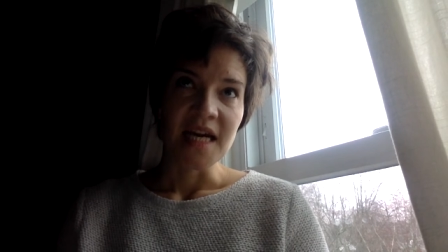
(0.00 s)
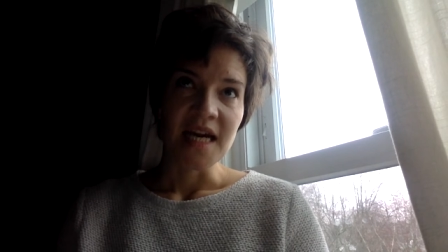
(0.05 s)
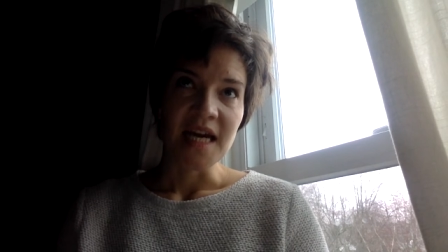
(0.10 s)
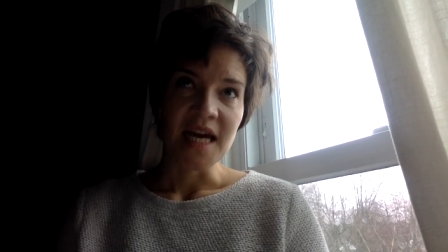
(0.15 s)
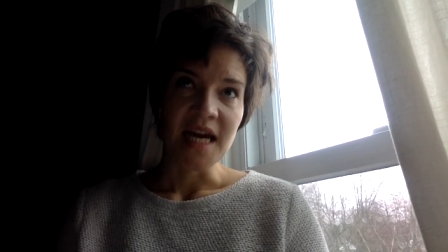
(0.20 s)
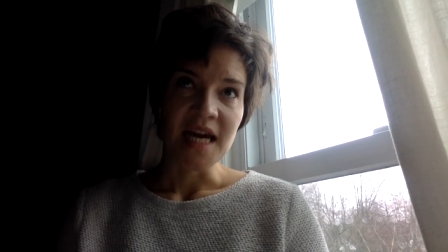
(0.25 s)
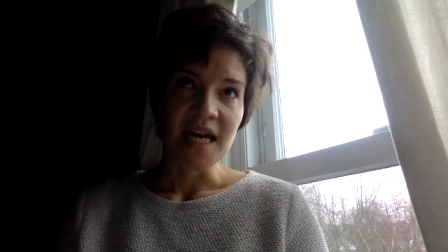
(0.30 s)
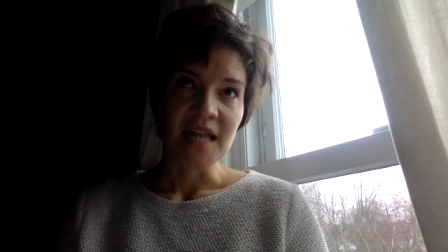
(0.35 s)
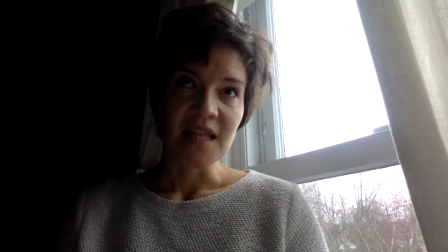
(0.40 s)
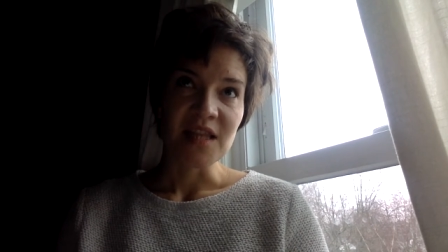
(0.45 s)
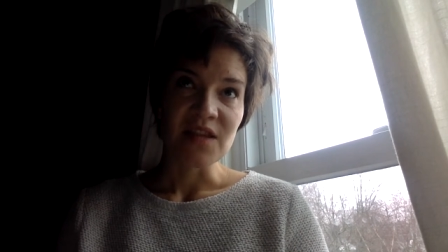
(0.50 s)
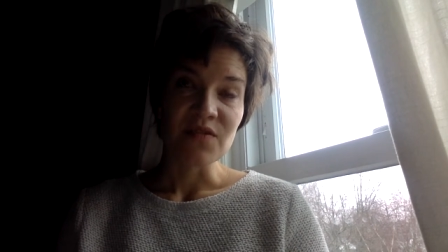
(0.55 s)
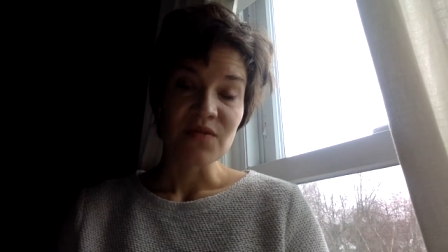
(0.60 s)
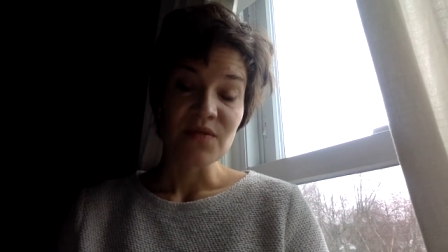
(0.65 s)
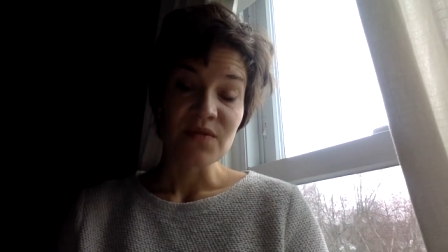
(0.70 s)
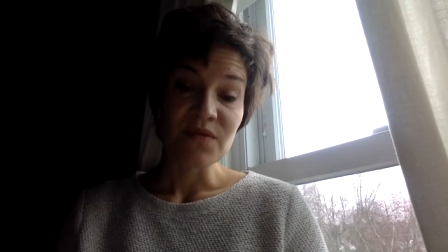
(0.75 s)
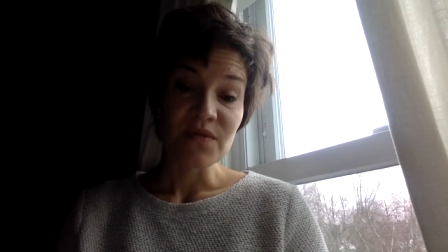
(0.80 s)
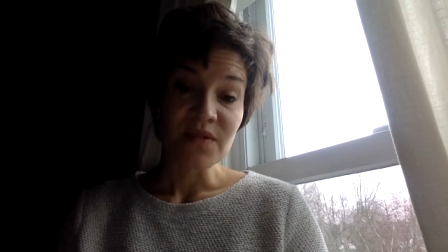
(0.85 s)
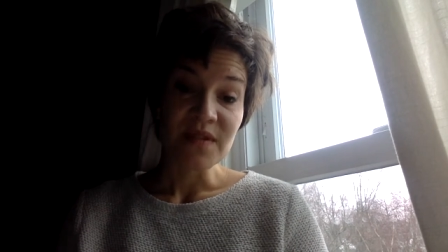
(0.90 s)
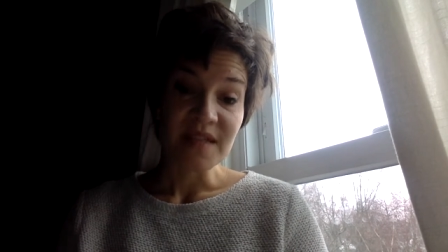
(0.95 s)
And
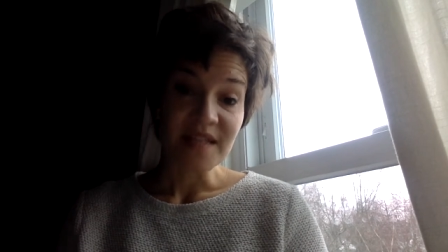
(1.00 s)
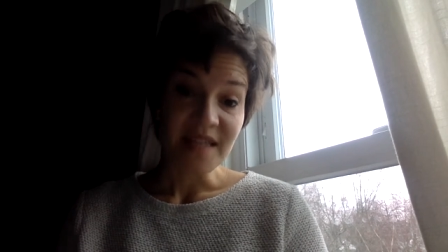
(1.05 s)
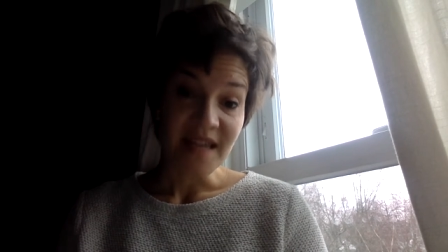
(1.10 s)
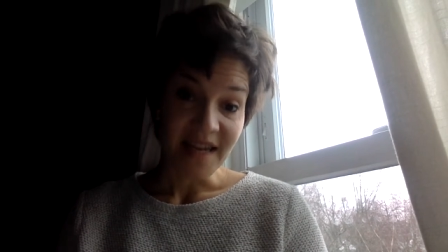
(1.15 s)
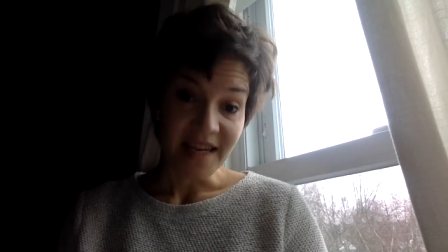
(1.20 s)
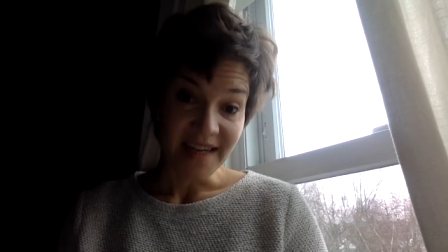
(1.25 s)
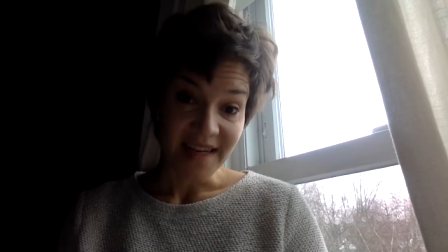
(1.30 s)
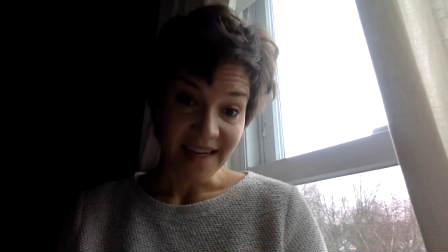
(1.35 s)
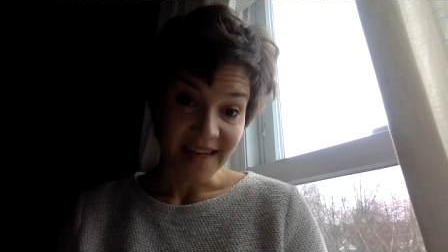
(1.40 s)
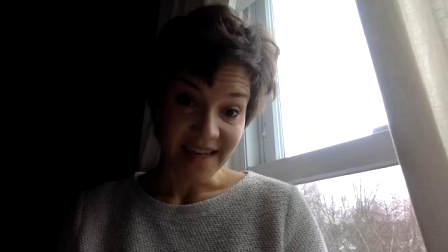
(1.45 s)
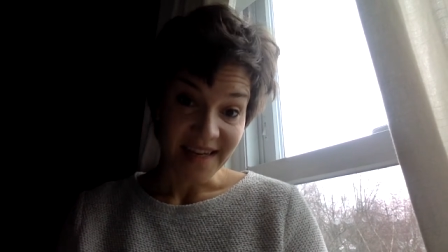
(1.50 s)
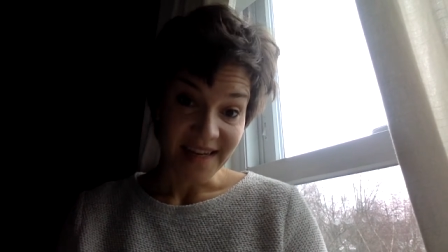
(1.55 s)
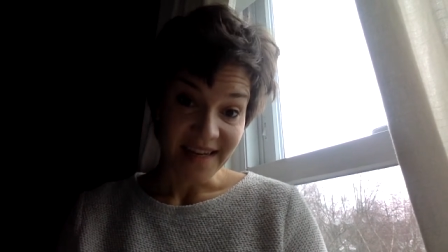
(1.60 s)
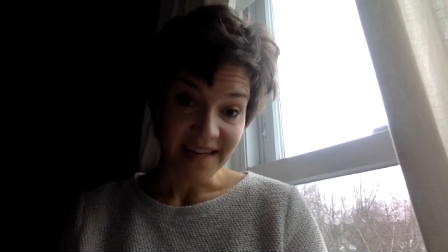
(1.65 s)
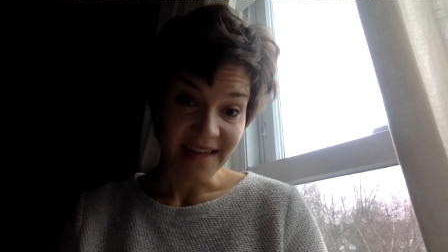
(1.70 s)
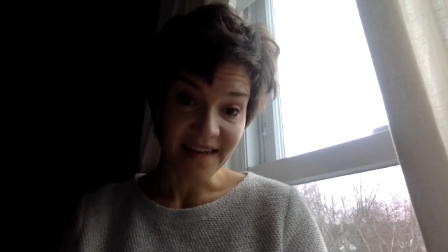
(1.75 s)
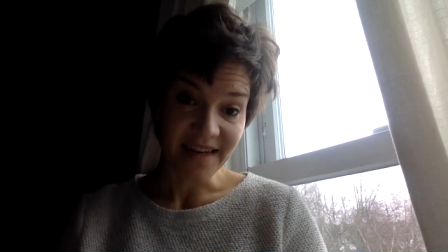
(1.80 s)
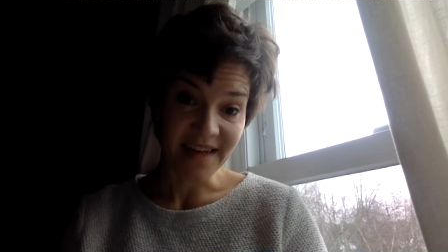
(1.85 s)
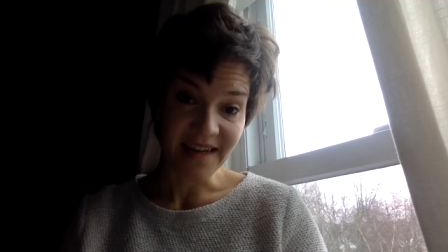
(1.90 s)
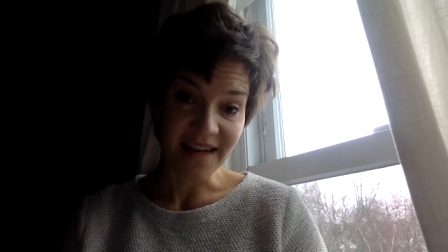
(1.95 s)
through the decade
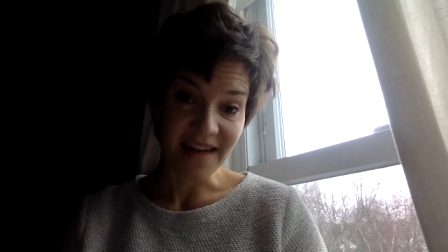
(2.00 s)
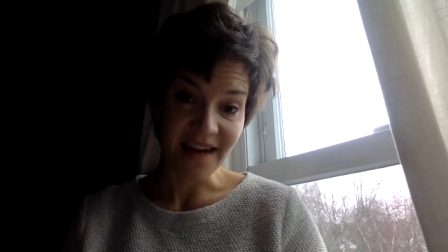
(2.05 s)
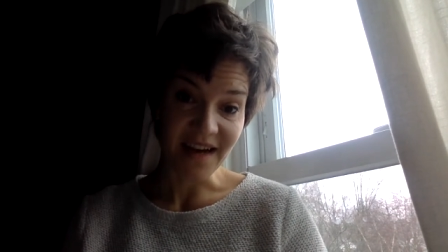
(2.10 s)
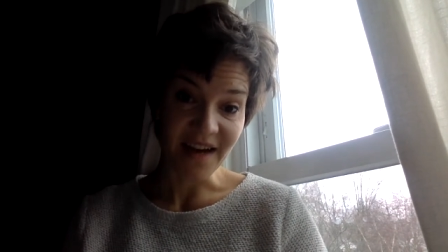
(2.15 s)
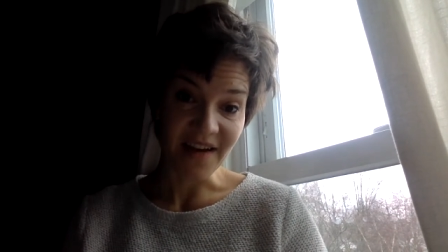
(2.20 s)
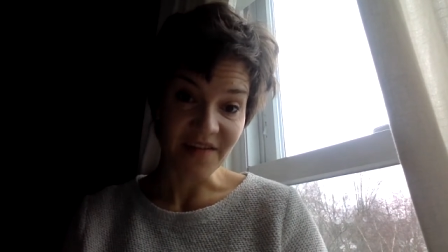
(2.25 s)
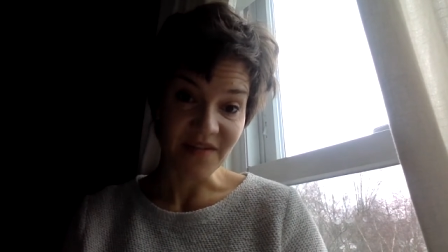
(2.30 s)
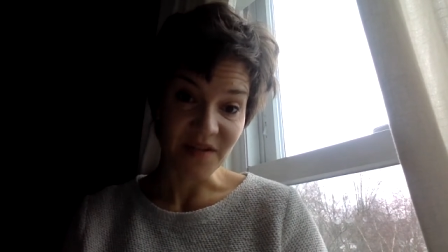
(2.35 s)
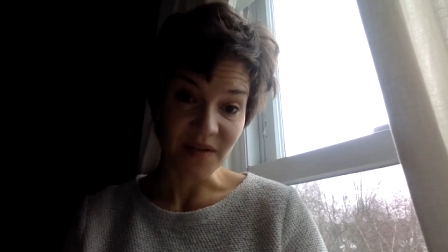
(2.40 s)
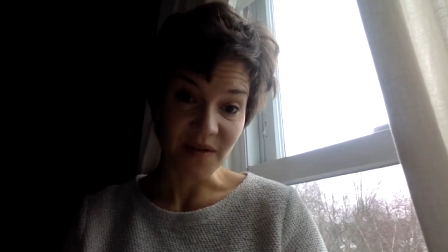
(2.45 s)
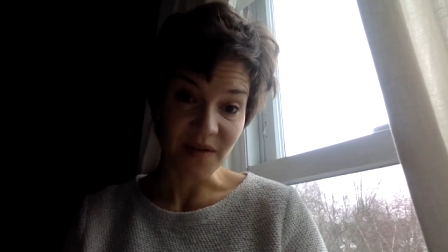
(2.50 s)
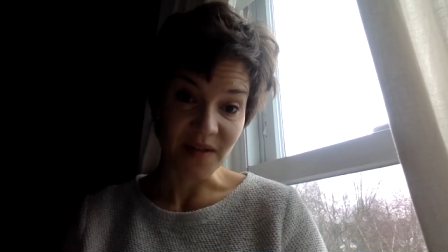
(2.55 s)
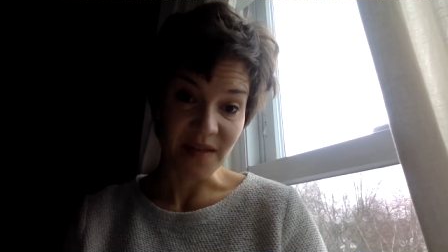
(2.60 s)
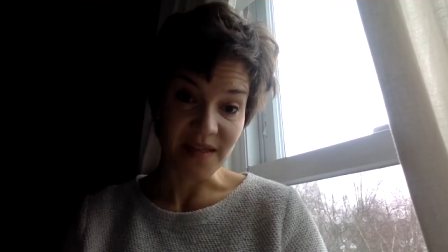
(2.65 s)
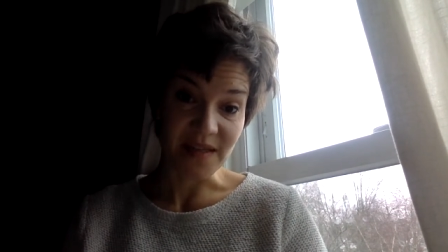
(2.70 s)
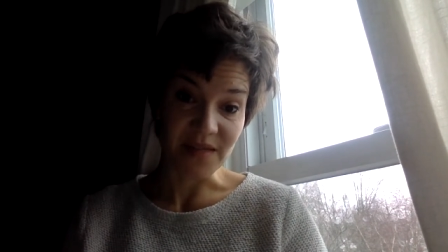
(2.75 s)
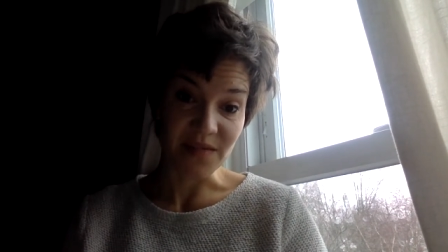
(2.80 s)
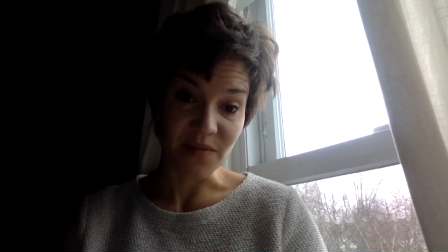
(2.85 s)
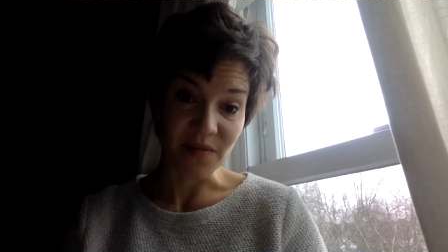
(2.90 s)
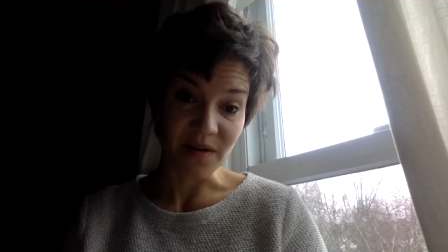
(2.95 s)
of doing
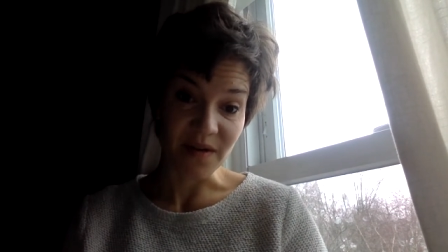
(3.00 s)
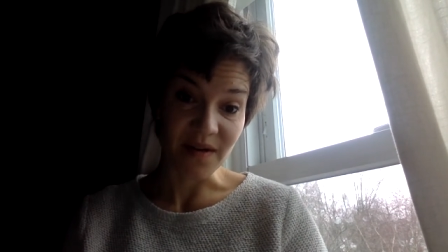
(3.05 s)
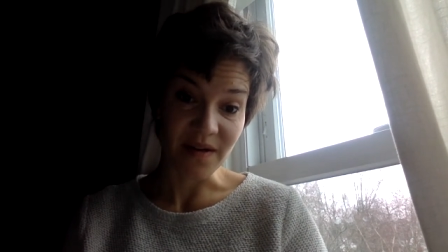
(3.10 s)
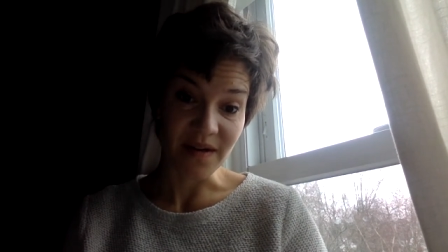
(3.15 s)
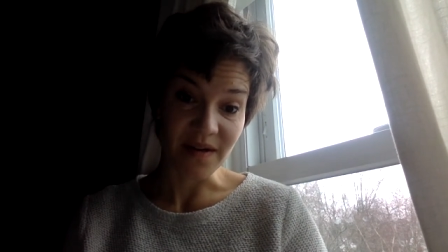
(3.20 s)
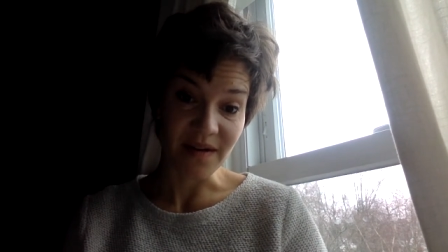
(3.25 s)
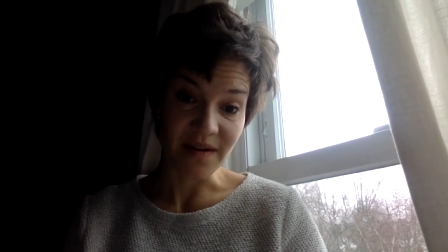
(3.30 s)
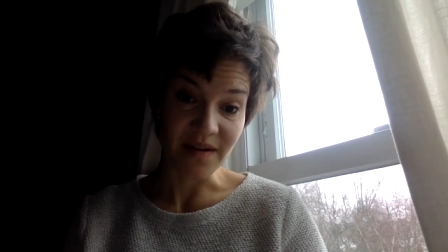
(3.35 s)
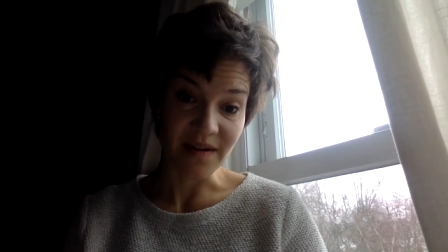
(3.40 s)
this work,